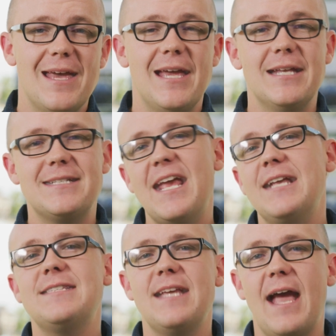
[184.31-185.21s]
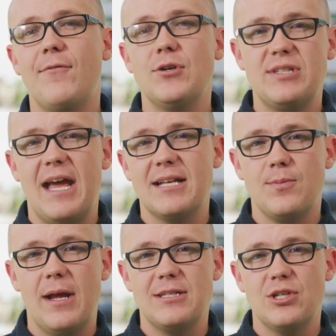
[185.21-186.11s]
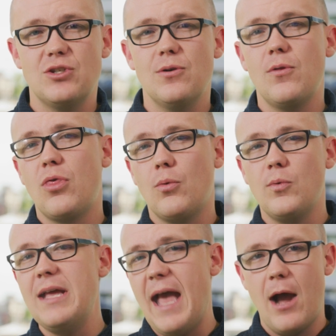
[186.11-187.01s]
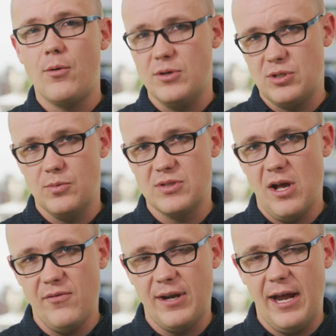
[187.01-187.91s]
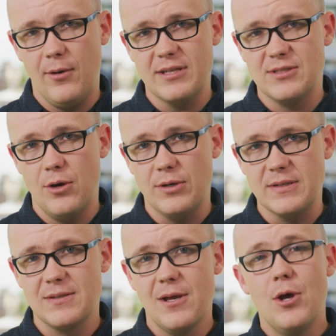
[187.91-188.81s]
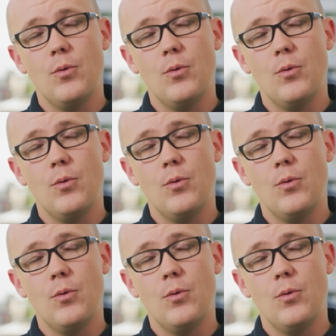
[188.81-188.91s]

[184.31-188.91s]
It takes the average tax practitioner 3 hours to resolve an IRS notice.